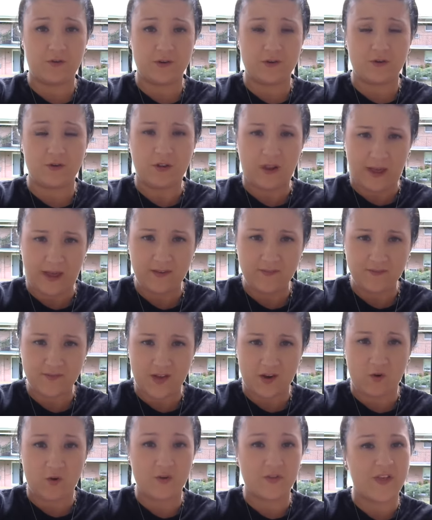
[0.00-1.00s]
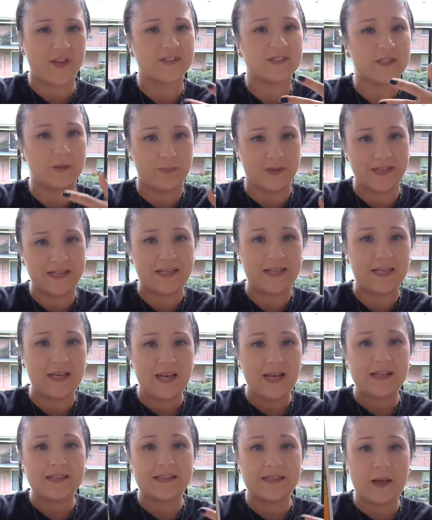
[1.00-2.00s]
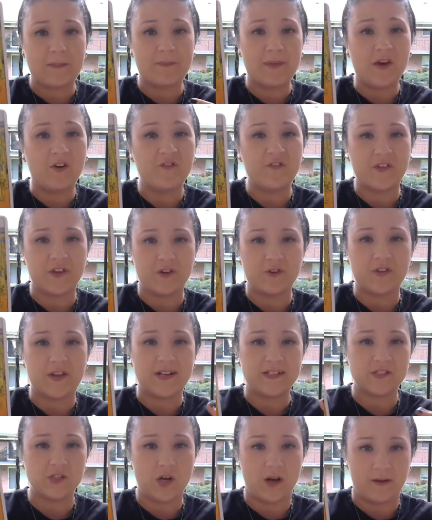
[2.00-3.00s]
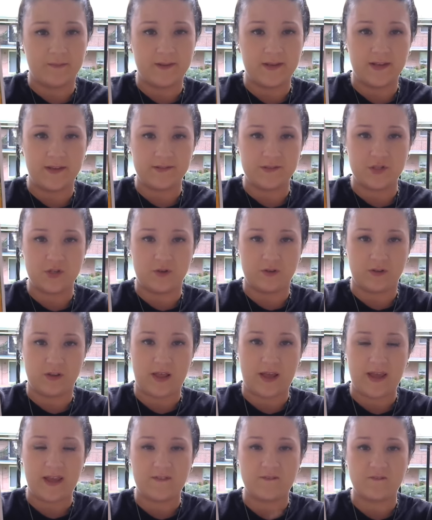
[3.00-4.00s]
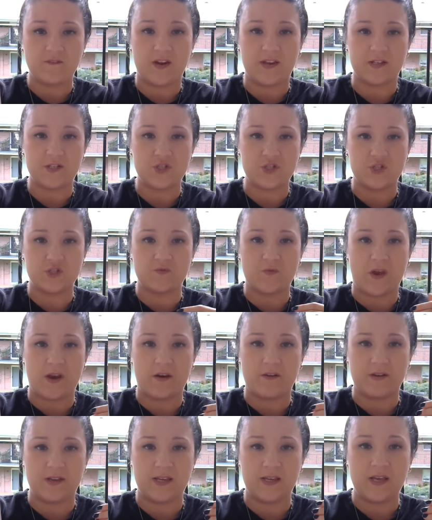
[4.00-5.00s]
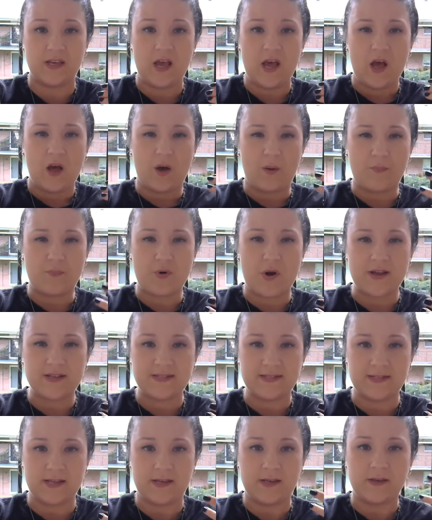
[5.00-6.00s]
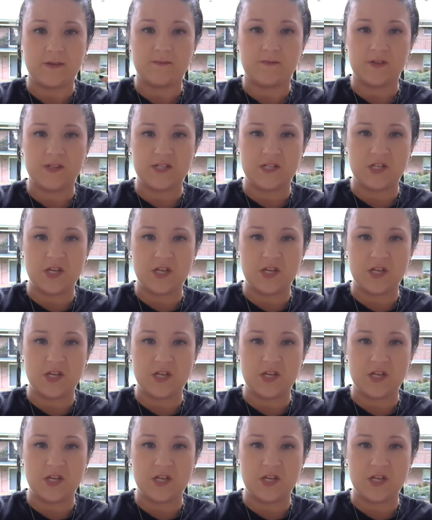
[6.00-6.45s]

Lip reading: in your life a male figure that is coming into your life that is just very oppressive,